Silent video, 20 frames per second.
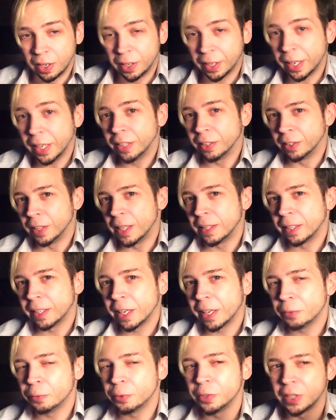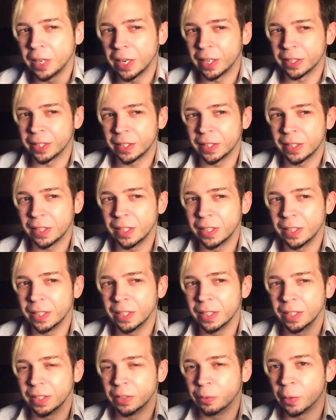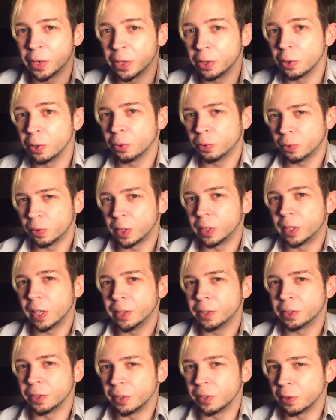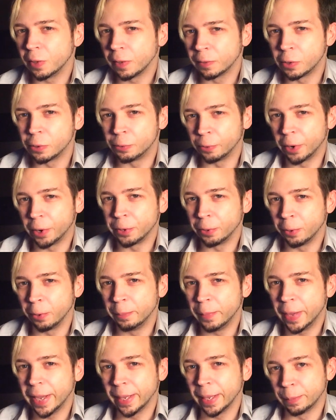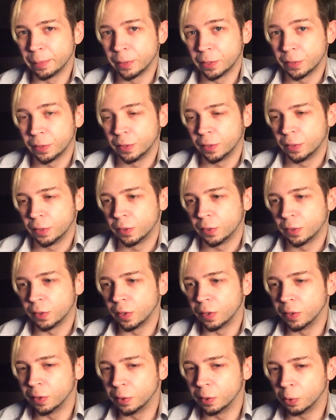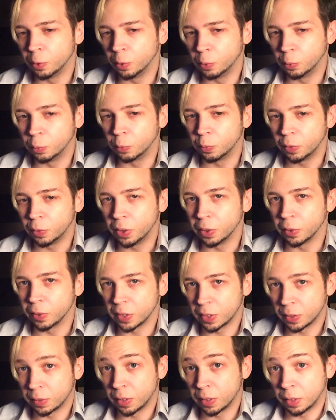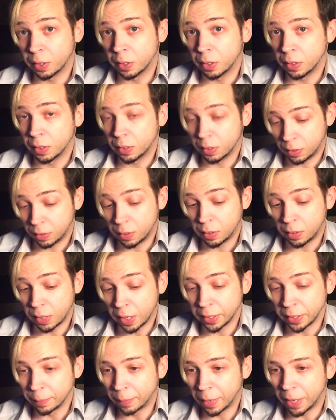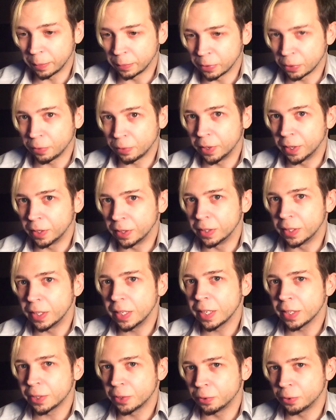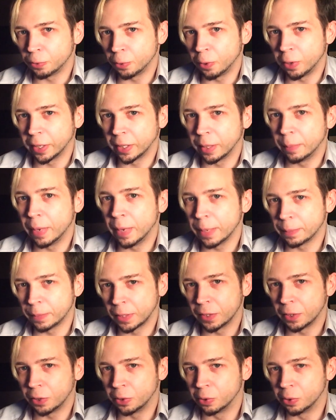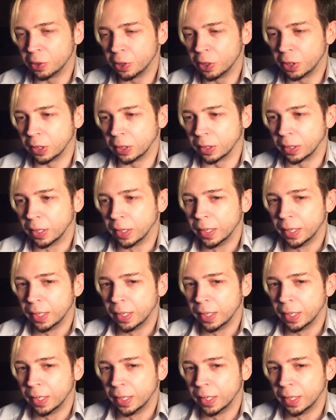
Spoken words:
Again, a lot like Etrian Odyssey, when you go through the dungeons, you have to draw your own maps. So, this on the bottom of the screen, the DS, you're drawing the maps as you go along.